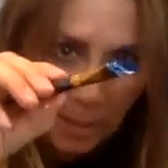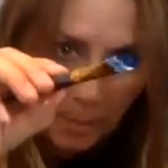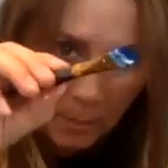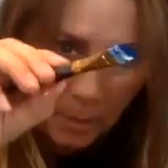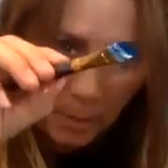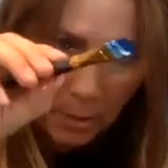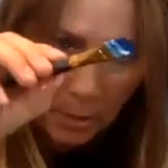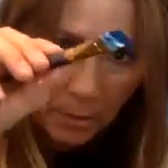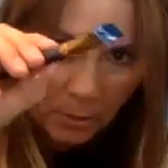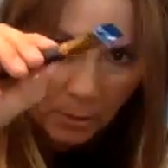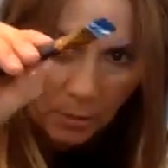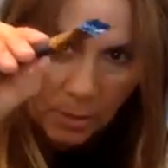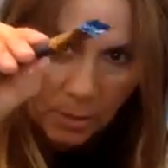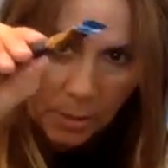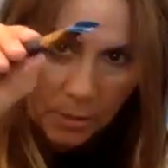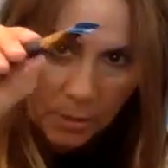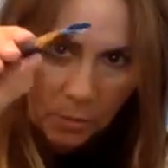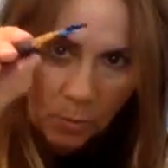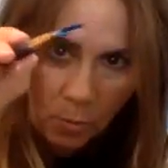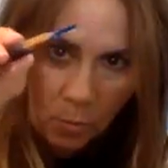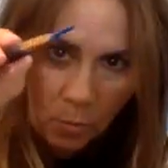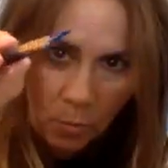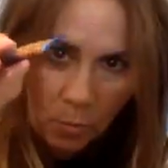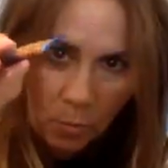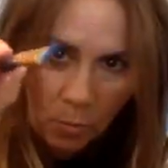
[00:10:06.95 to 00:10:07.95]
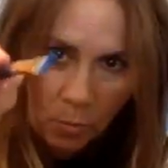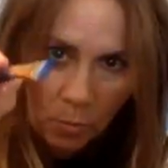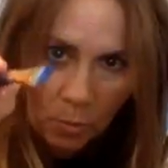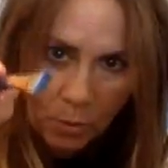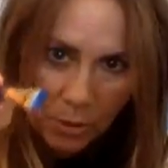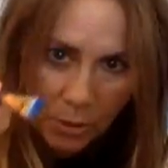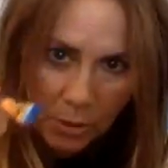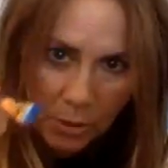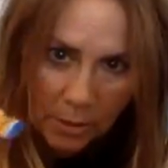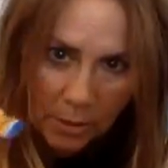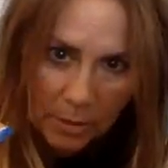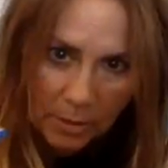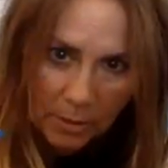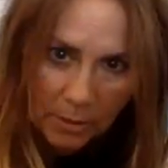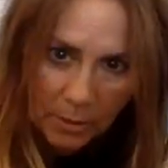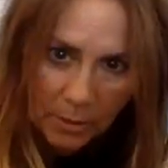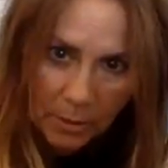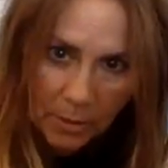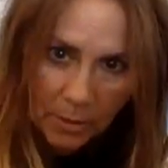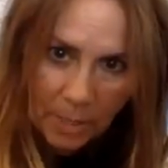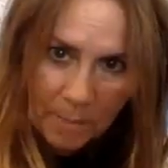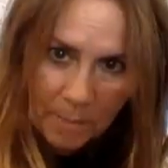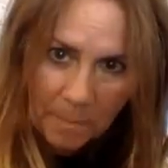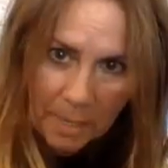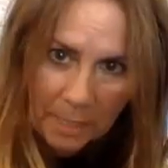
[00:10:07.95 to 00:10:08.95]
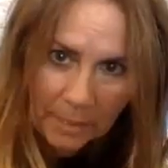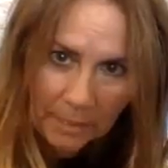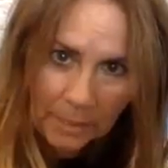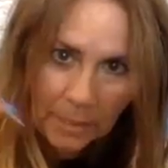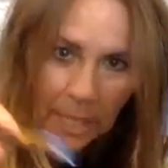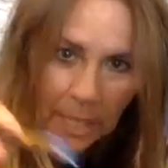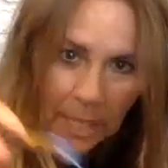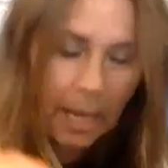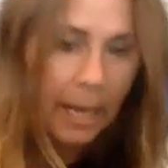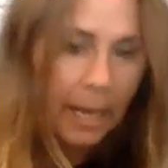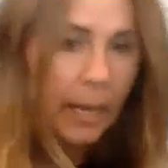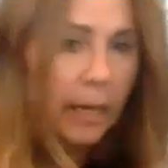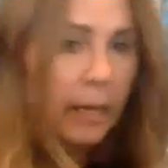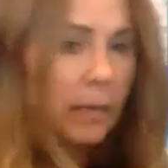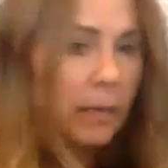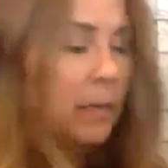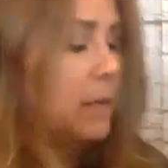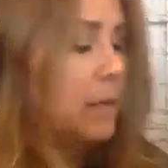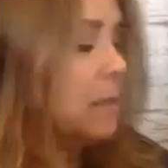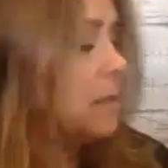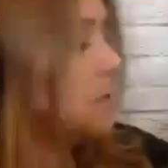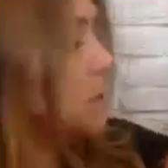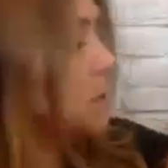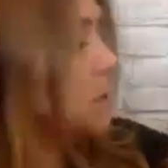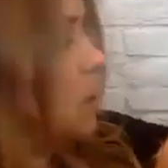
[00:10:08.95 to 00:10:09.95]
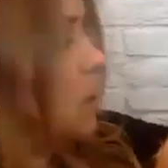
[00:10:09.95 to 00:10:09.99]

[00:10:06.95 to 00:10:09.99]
I'm going to do this whoosh so that my line is